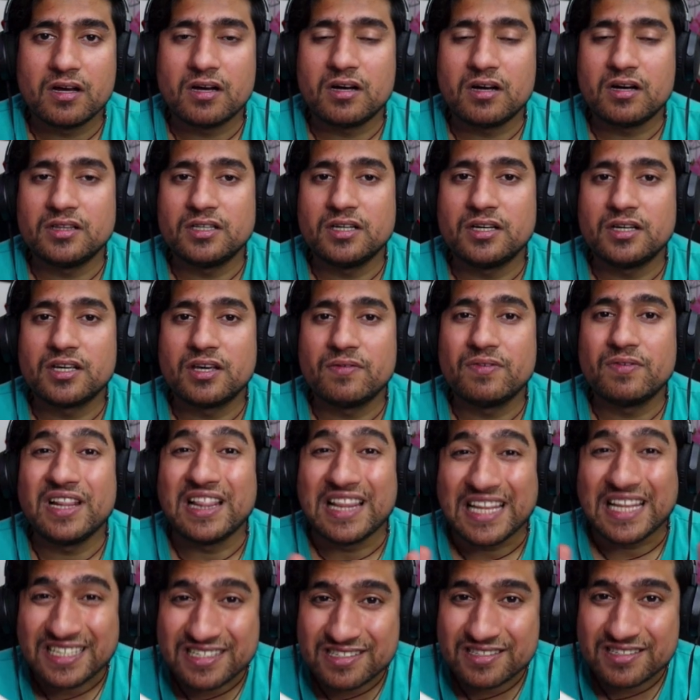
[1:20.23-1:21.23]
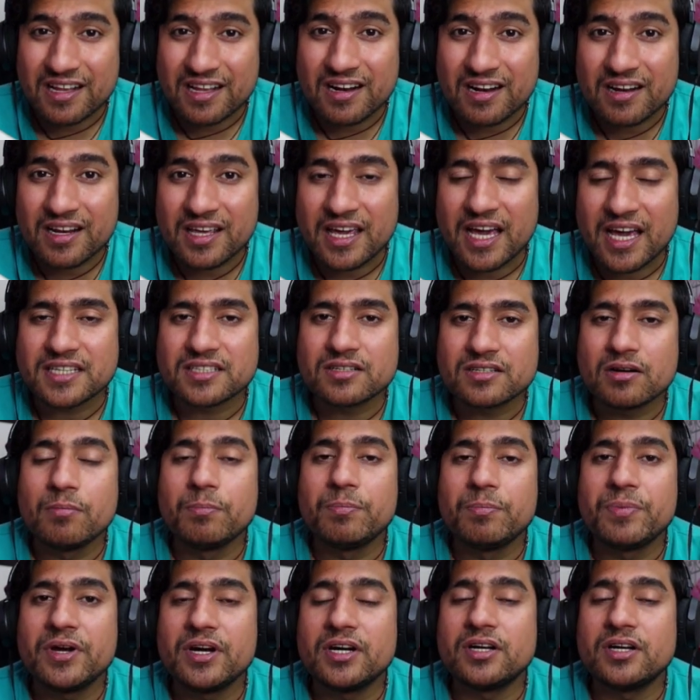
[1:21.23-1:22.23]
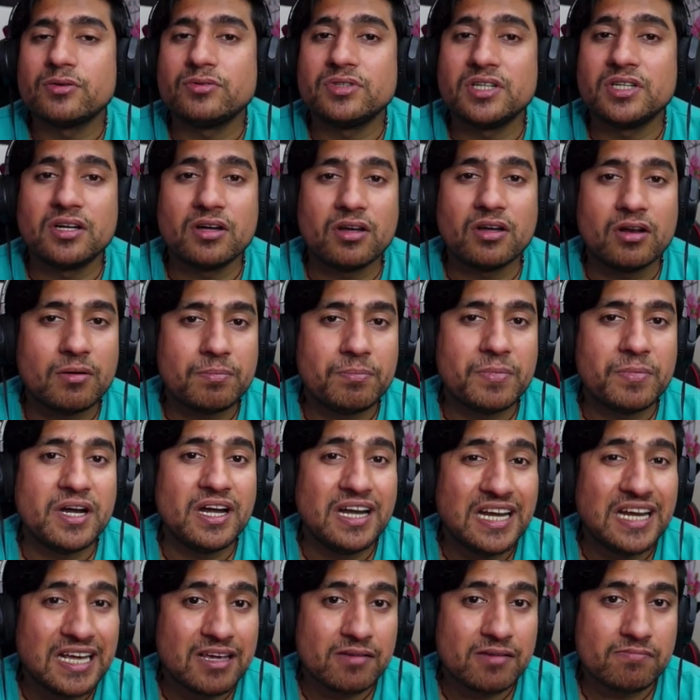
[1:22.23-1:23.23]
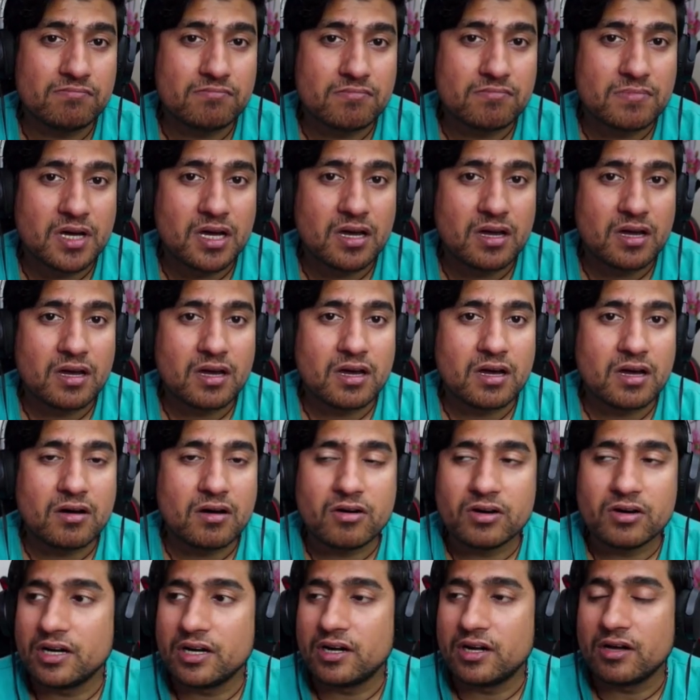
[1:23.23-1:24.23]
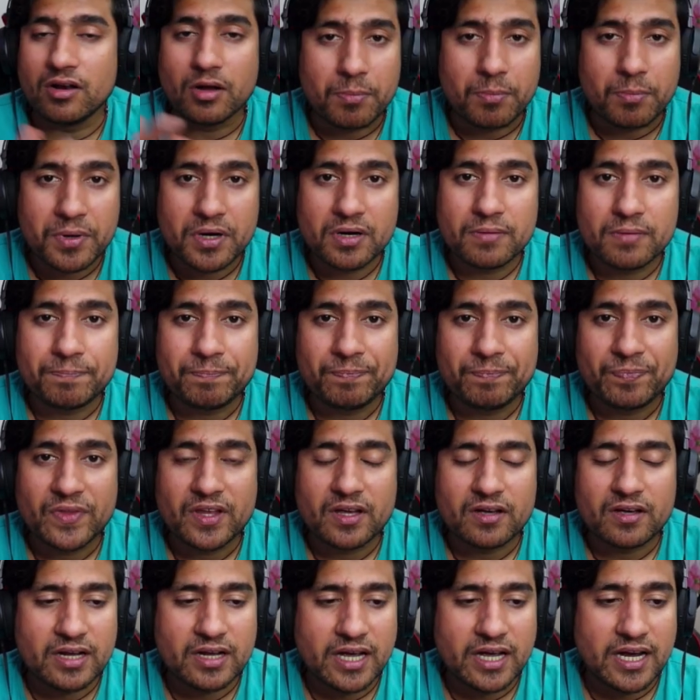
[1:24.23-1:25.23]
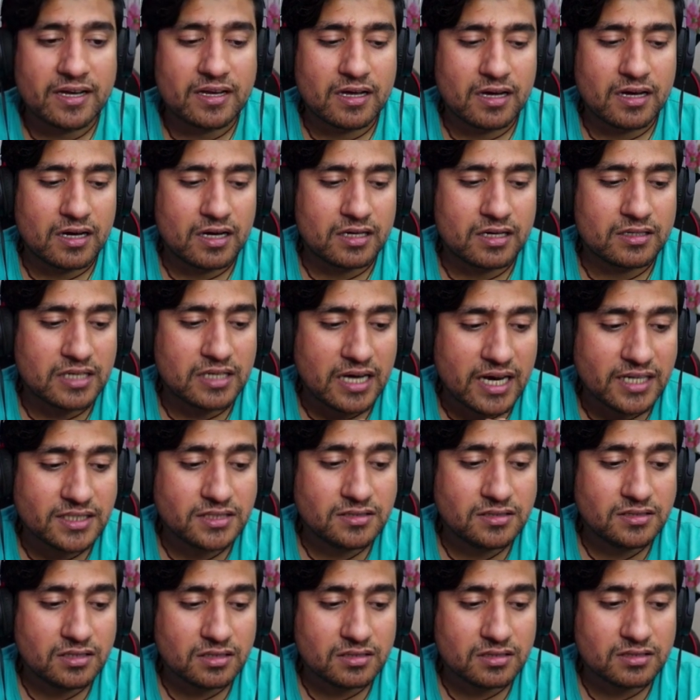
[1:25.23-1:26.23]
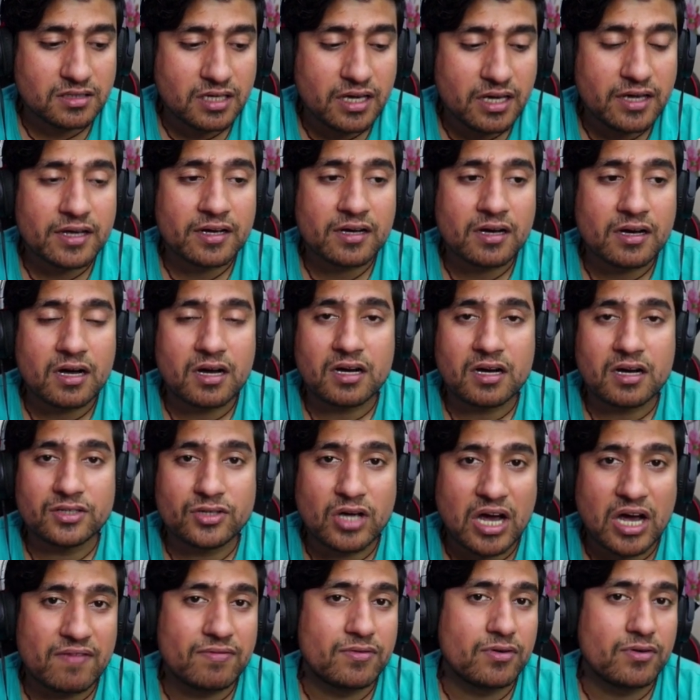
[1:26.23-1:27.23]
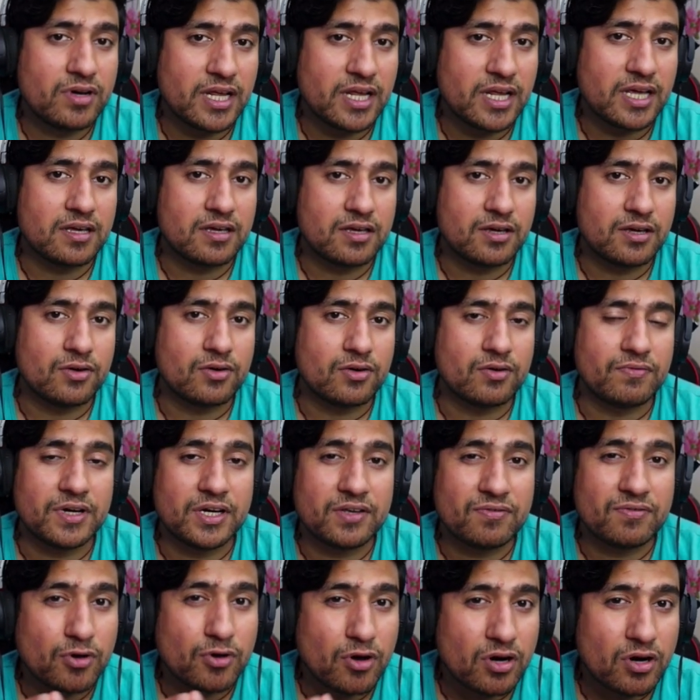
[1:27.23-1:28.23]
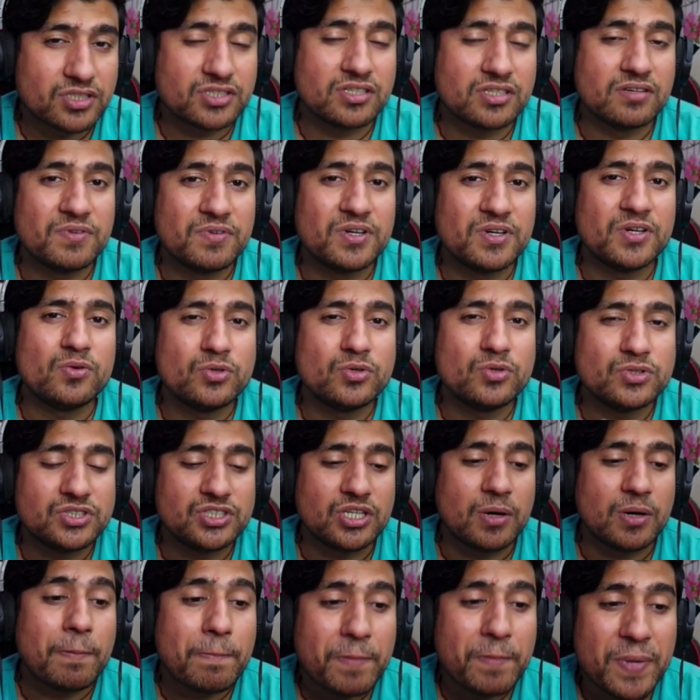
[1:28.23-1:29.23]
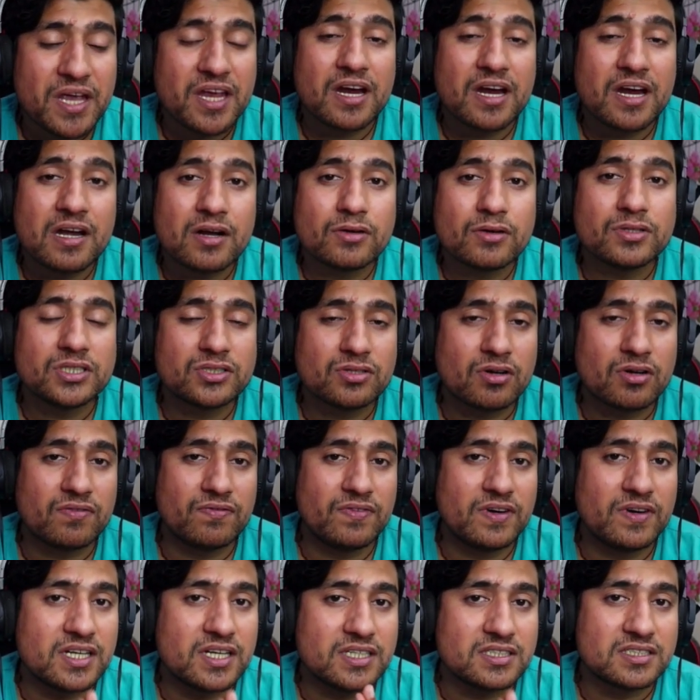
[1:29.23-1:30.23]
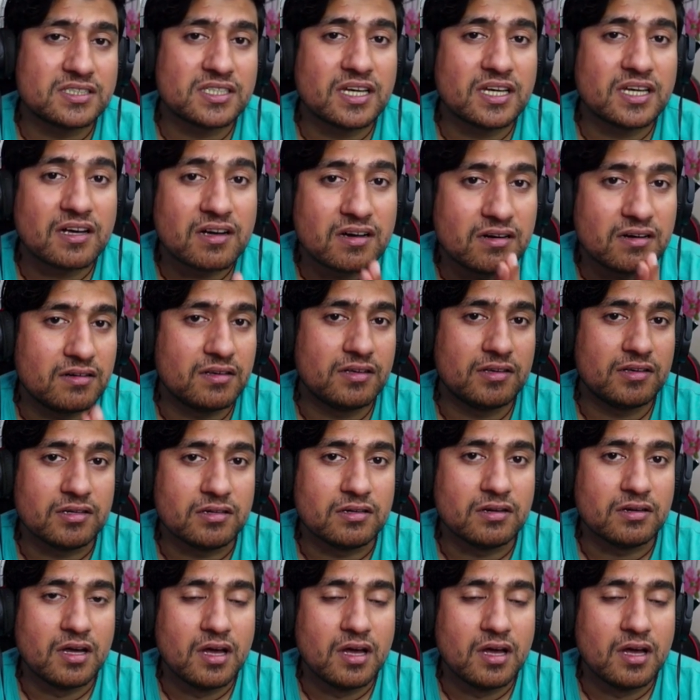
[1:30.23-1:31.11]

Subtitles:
They are given less salary as compared to the development team or a developer, right? And that thing you have to take care of it. If you are someone who is jumping into the software testing career,